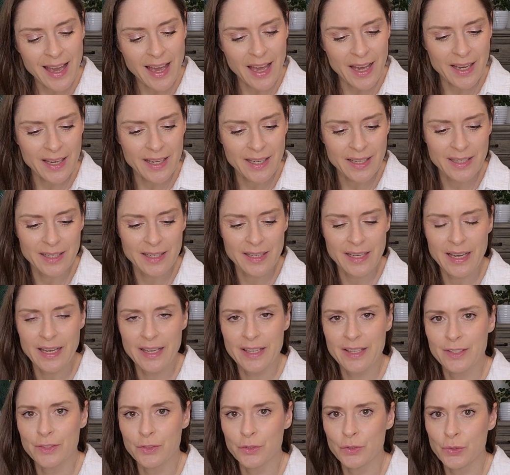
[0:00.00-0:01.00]

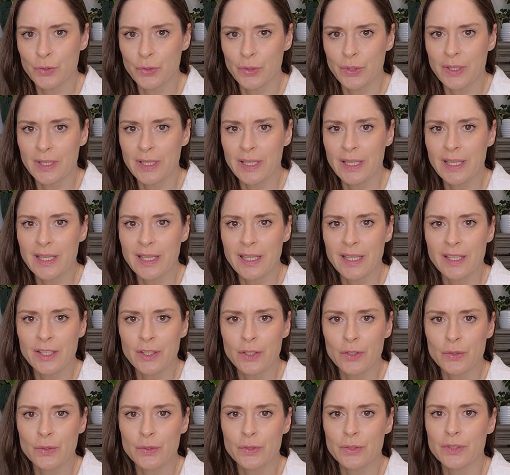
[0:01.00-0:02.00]
I enjoy
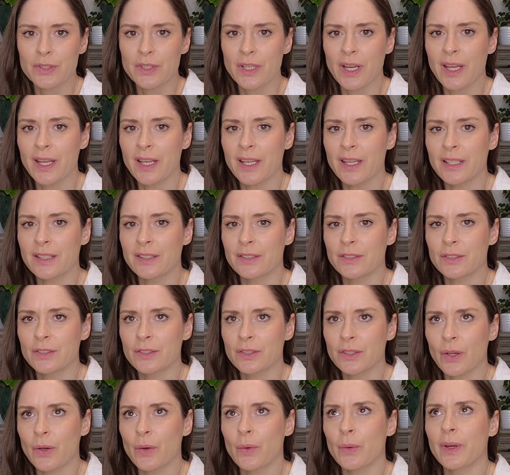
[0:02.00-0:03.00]
knitting, crocheting,
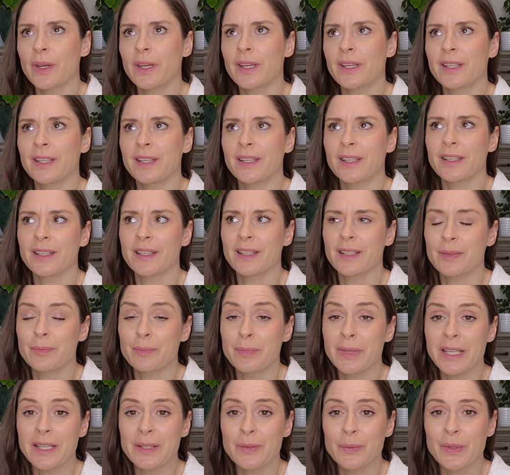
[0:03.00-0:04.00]
sewing,
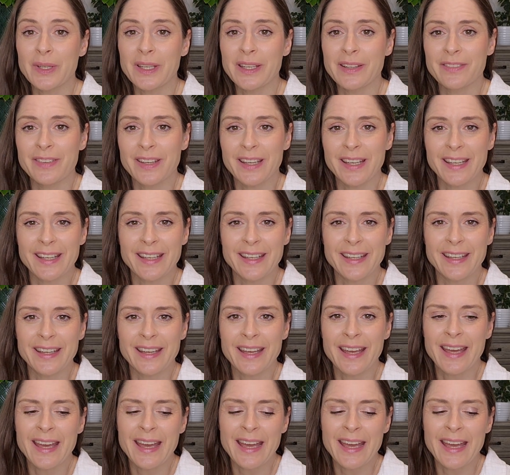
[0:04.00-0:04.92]
bead weaving,